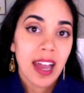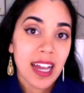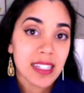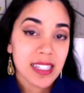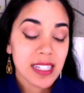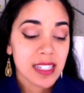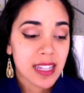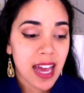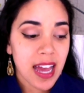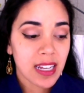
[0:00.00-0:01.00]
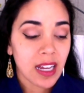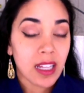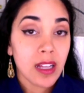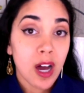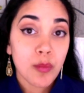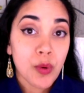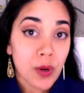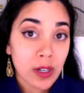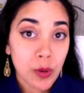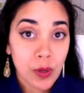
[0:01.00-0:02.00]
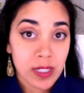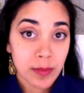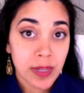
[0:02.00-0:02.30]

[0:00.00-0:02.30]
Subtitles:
And since then, a lot more corset